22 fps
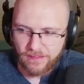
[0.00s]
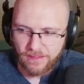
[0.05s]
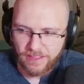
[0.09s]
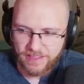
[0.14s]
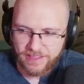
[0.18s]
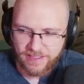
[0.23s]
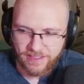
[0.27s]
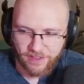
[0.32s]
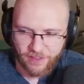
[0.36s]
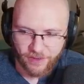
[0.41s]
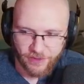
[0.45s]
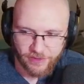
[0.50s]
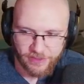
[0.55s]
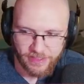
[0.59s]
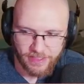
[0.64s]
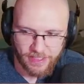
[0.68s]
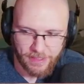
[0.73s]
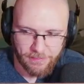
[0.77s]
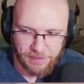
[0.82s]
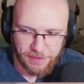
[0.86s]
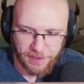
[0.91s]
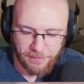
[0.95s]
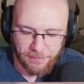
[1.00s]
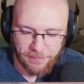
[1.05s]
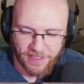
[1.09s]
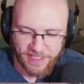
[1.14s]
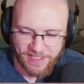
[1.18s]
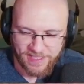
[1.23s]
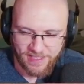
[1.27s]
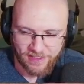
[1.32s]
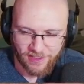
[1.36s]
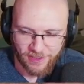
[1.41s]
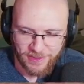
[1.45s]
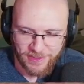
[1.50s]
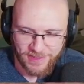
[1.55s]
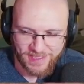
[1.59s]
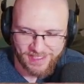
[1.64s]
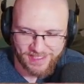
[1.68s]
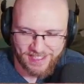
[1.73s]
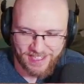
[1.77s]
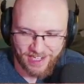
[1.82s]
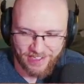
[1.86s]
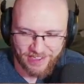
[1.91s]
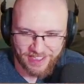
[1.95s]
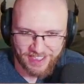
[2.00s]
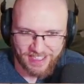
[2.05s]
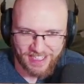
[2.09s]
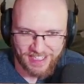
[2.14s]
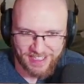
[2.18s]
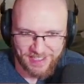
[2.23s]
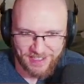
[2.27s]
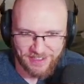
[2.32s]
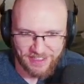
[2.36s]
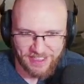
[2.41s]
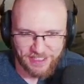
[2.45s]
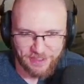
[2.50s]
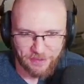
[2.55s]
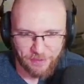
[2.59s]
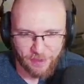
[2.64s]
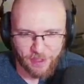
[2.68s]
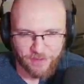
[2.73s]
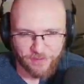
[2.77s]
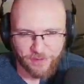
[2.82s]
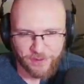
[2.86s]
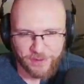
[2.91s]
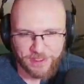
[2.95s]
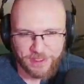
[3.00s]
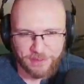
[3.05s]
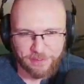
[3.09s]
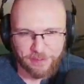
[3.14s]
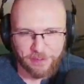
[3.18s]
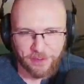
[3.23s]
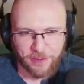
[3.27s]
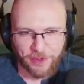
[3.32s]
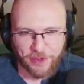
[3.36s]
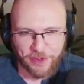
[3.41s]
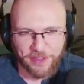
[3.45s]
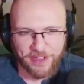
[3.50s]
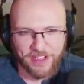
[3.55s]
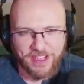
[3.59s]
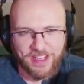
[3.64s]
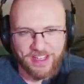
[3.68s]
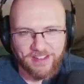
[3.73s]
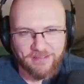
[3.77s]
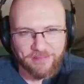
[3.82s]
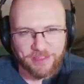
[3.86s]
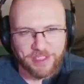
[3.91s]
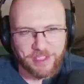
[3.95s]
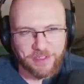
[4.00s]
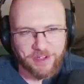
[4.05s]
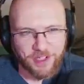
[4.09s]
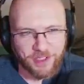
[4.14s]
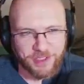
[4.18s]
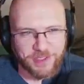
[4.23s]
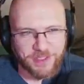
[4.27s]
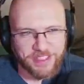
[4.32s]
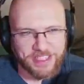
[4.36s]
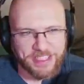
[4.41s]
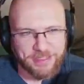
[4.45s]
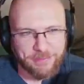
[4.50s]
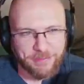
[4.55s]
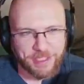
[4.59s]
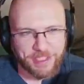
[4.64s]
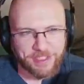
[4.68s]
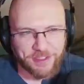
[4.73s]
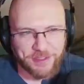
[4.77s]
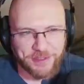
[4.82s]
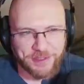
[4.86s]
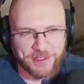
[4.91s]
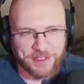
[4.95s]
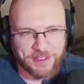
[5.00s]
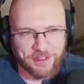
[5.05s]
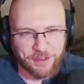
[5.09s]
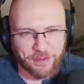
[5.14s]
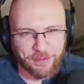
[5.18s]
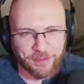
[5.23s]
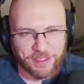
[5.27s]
Lesson learned today, build base close to town in case you need to run for support. But you also need to be close to your